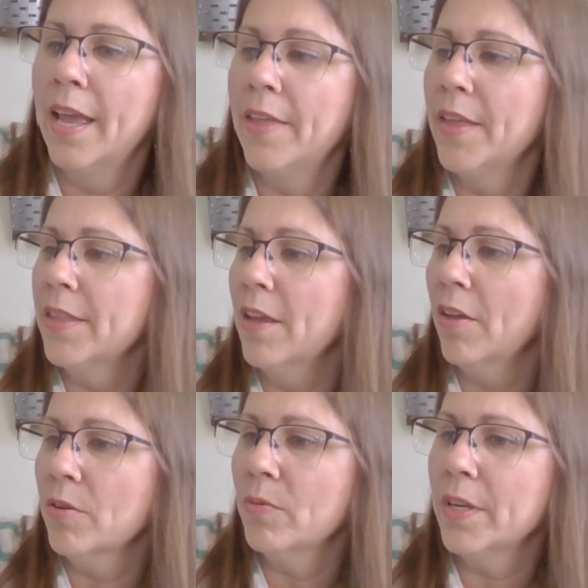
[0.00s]
And then the
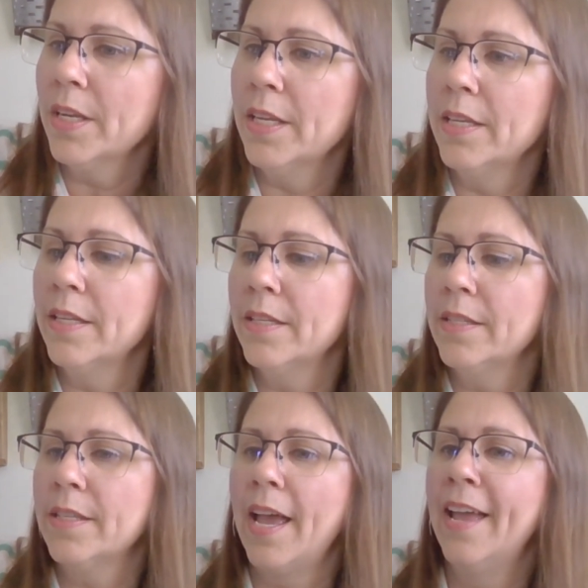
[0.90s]
other one
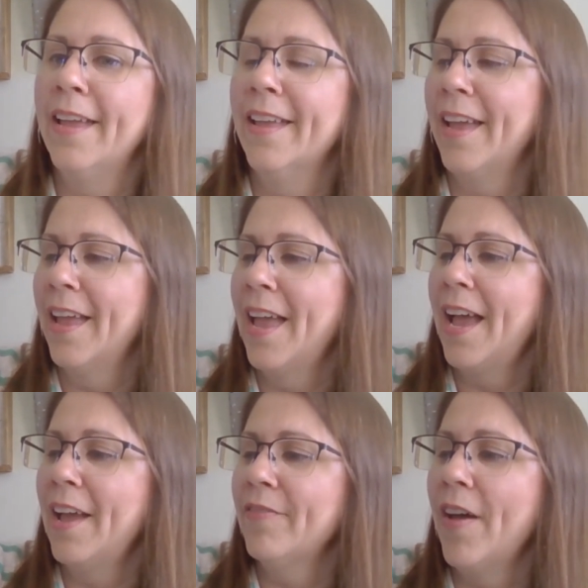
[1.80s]
is,
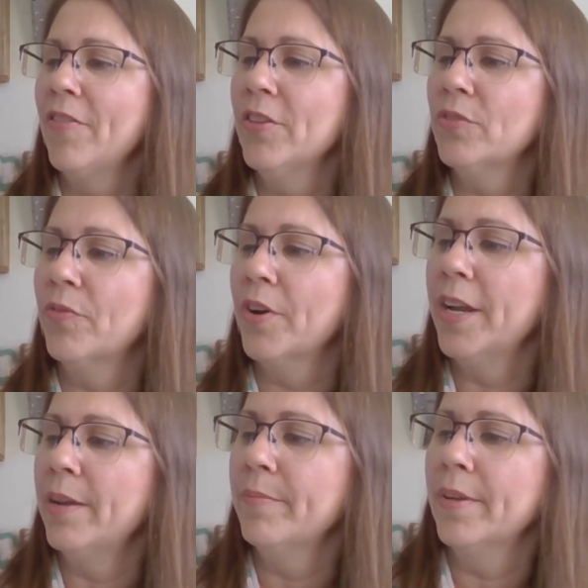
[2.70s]
I found this
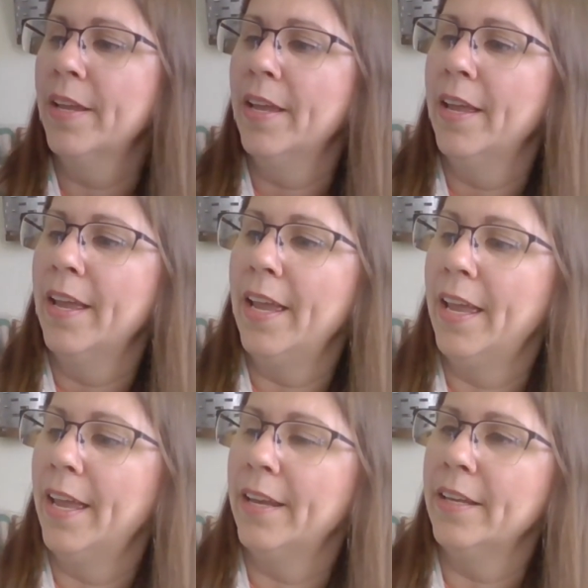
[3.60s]
frame,
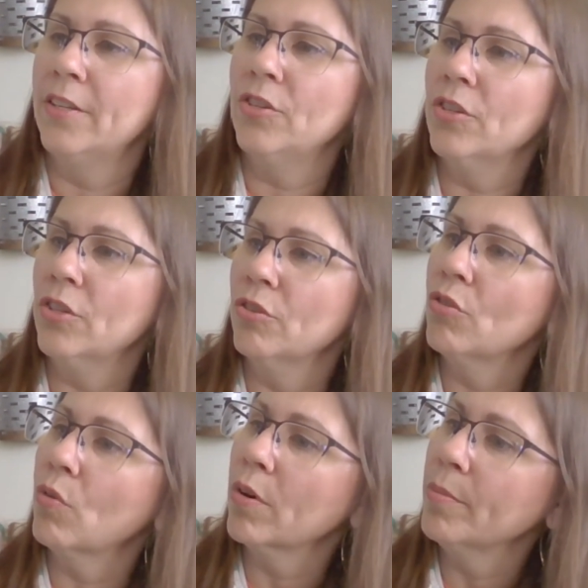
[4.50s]
and it's just a
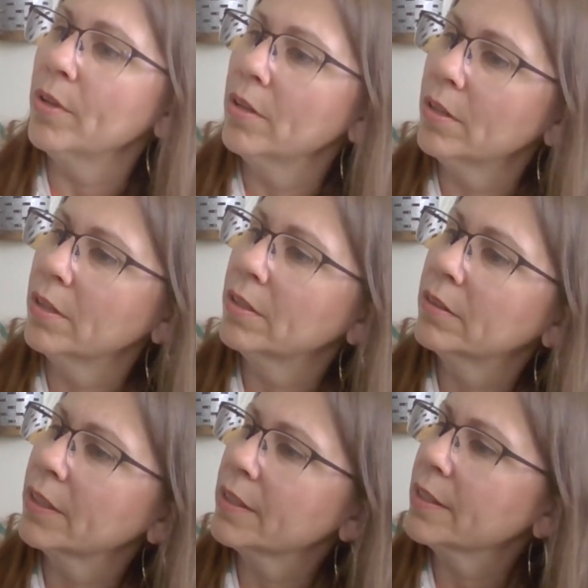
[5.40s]
normal,
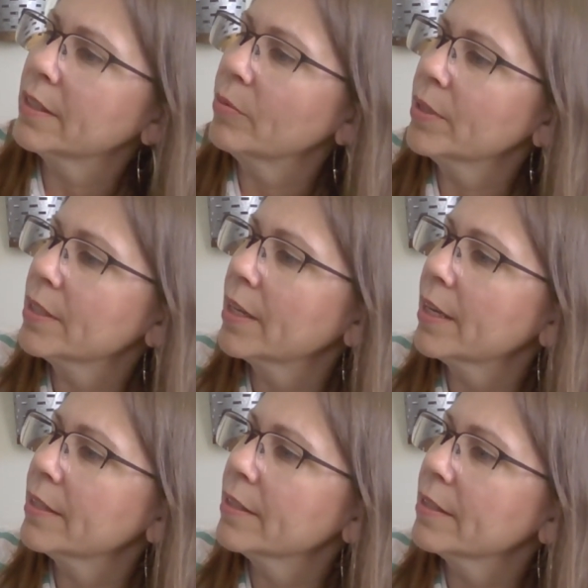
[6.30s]
let's see, what
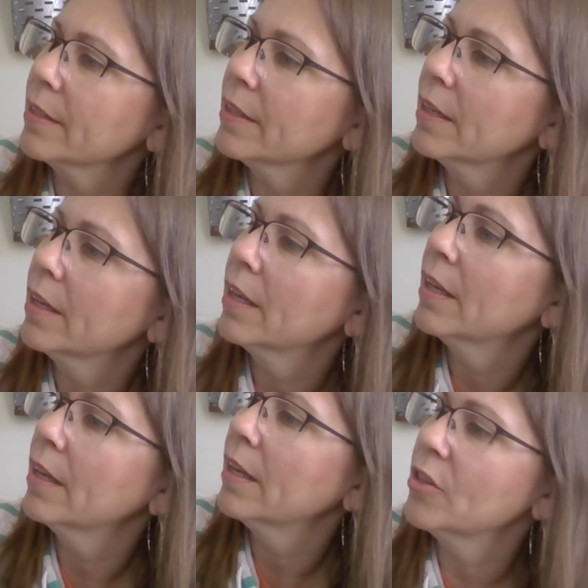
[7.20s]
size is it?
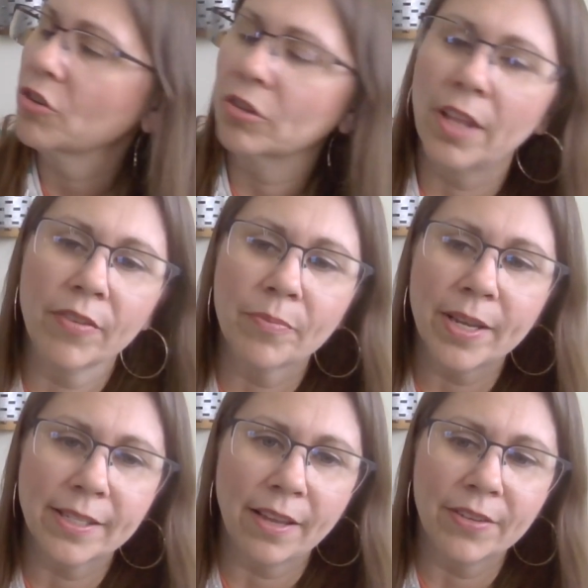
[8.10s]
It's your 11
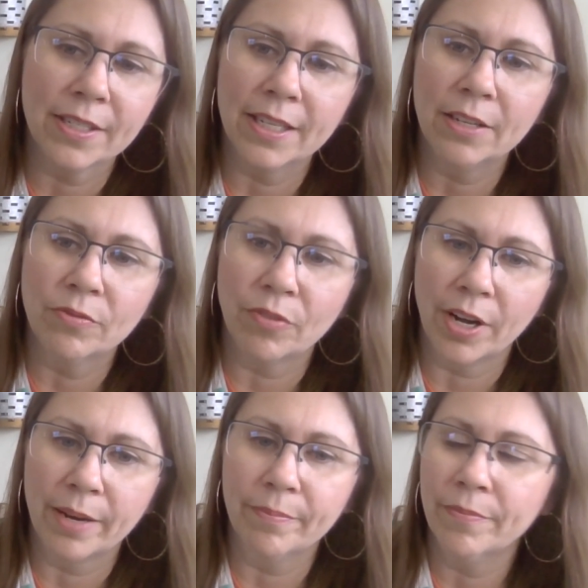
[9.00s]
by 17
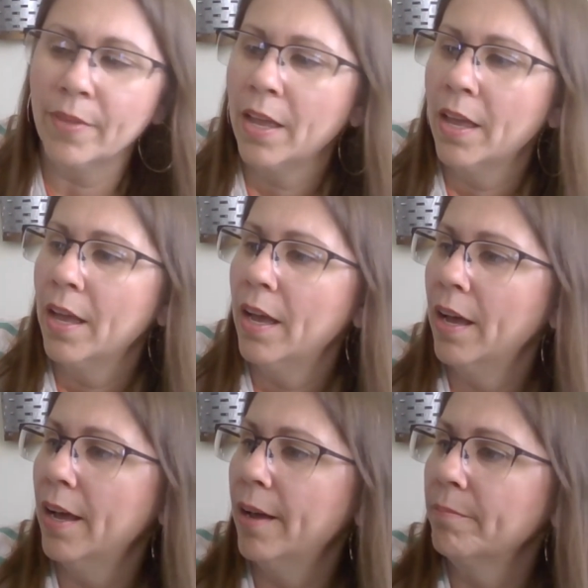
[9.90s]
frame.
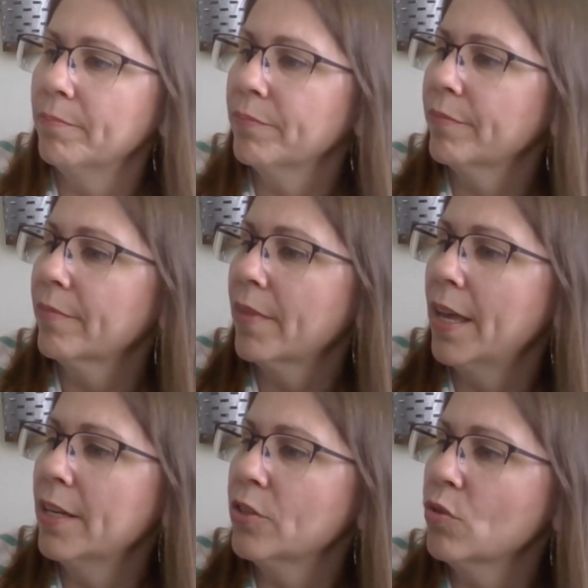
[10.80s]
And
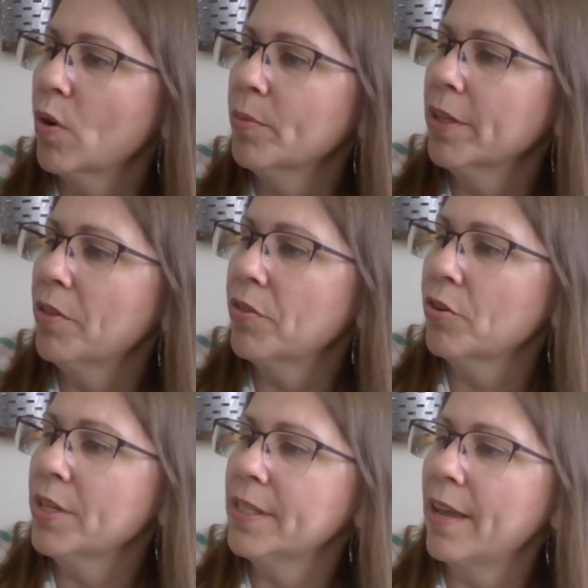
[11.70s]
it's normally
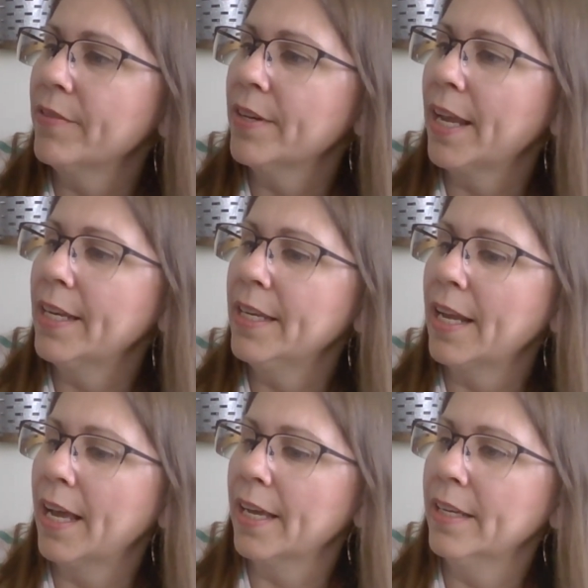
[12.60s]

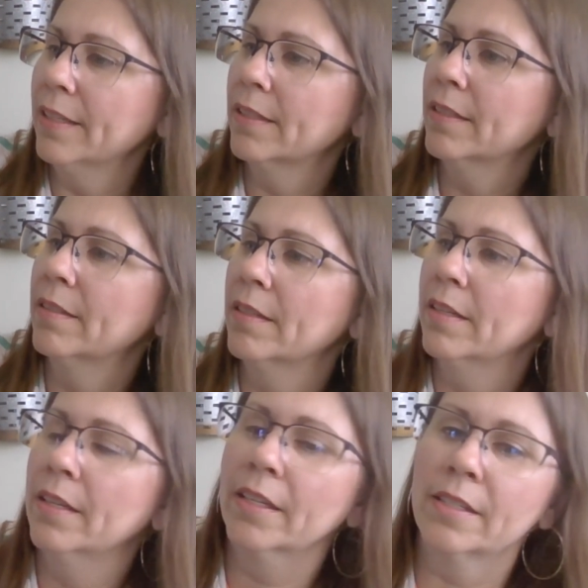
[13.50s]
$37.99
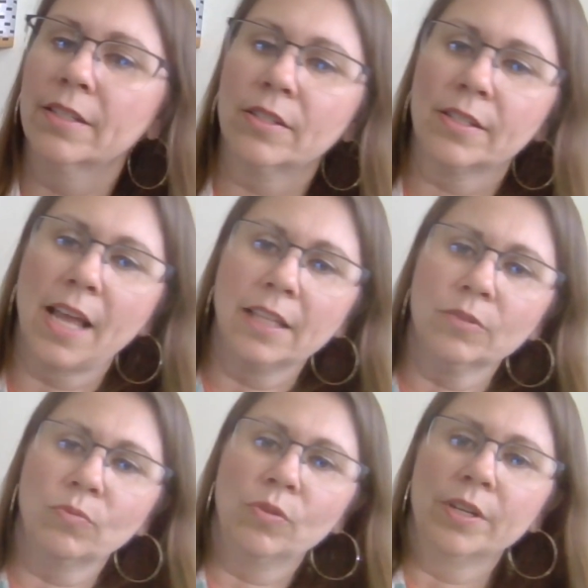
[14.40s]
because it's
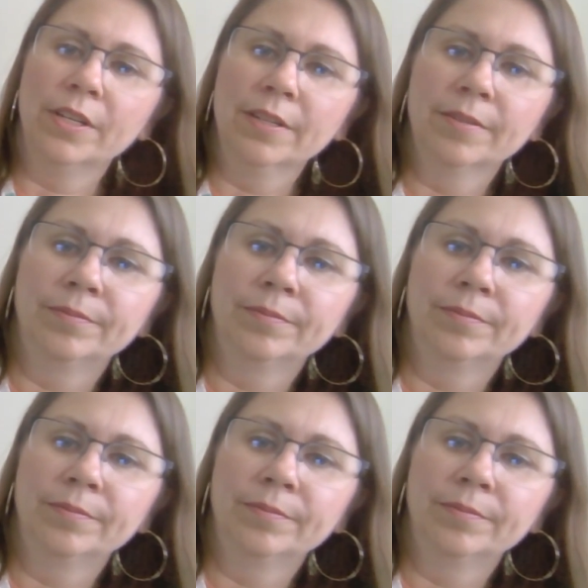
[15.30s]
solid wood.